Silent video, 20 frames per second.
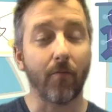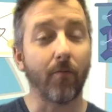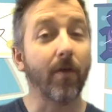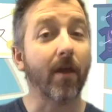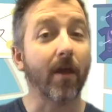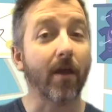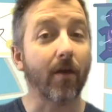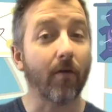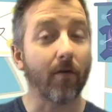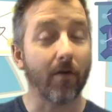We
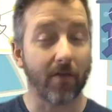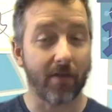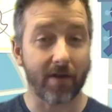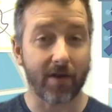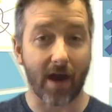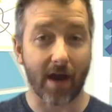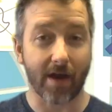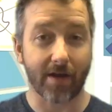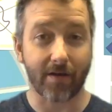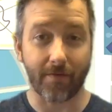can go to the
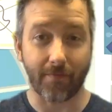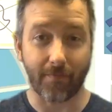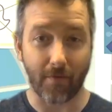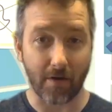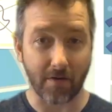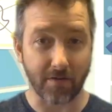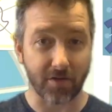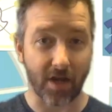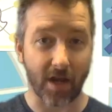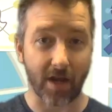doctor for
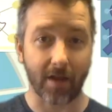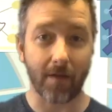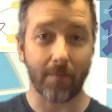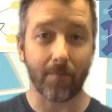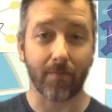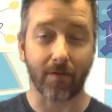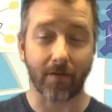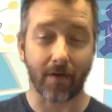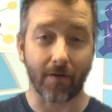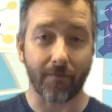our
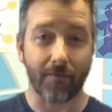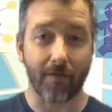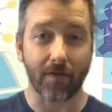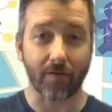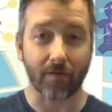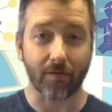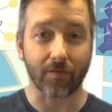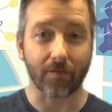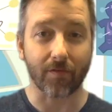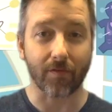checkups and our
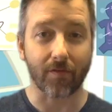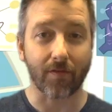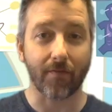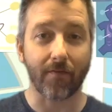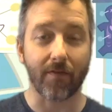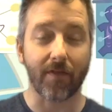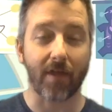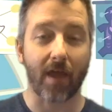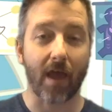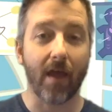physicals and stuff
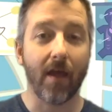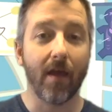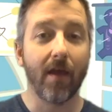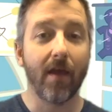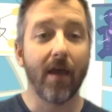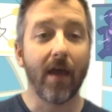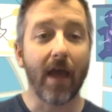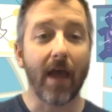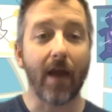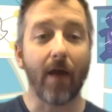like that
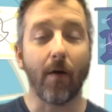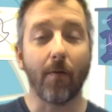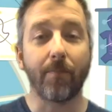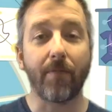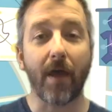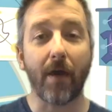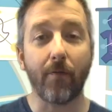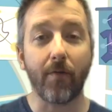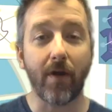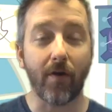and hope
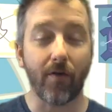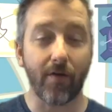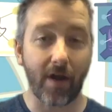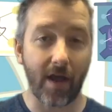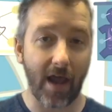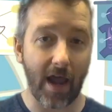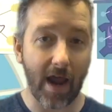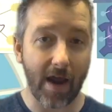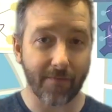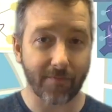that we don't
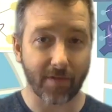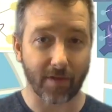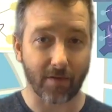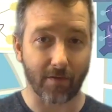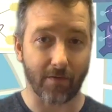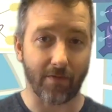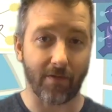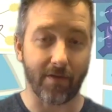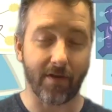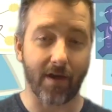have to
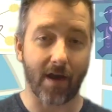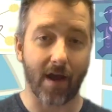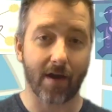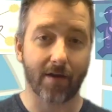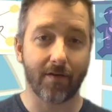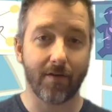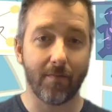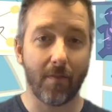go to the doctor.